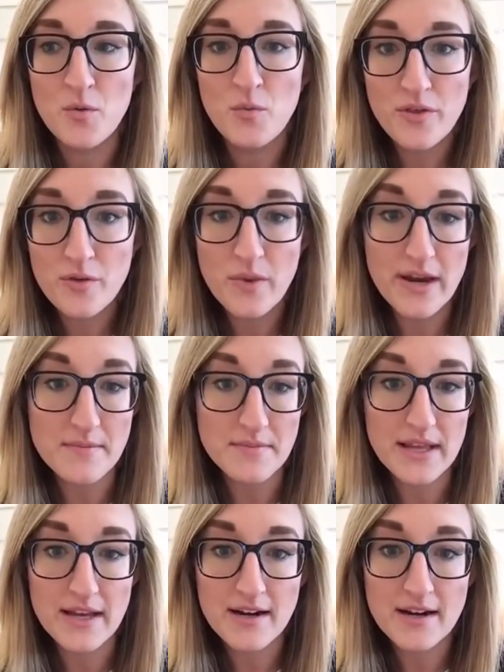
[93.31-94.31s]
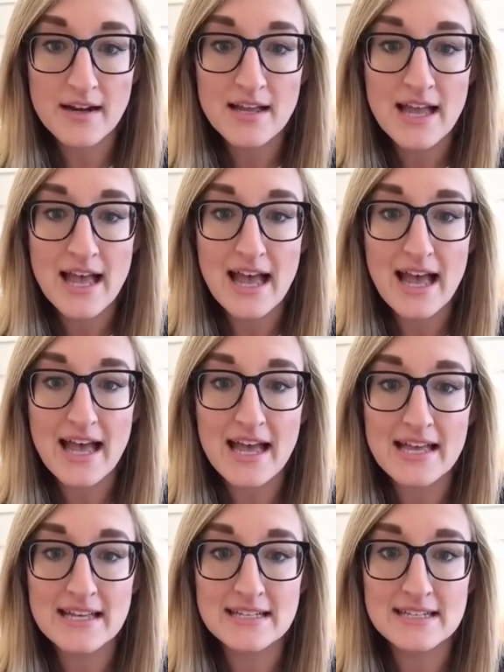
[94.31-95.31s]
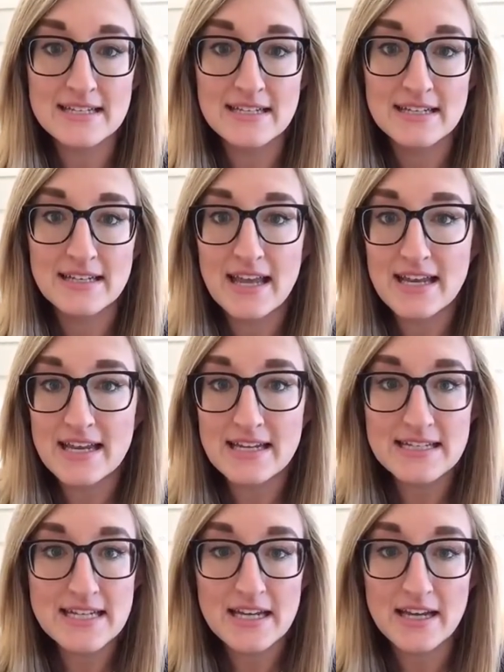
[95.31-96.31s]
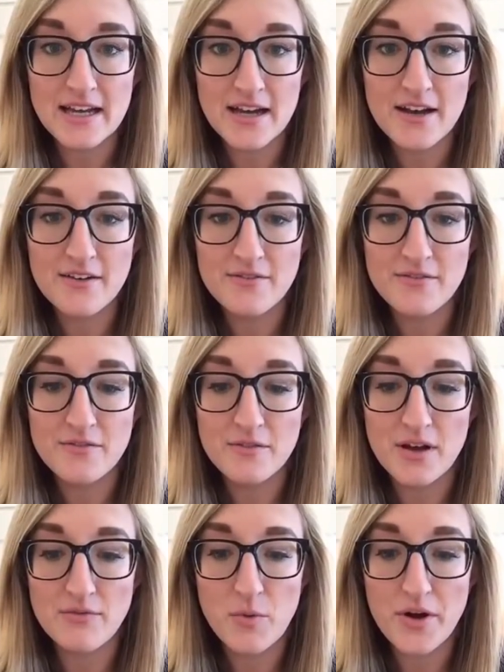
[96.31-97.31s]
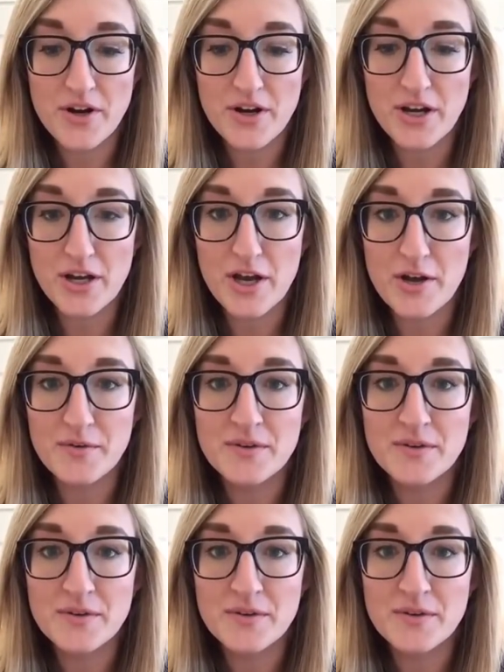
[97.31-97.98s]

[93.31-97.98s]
with a wedding planner and get an idea of, of where you're gonna go.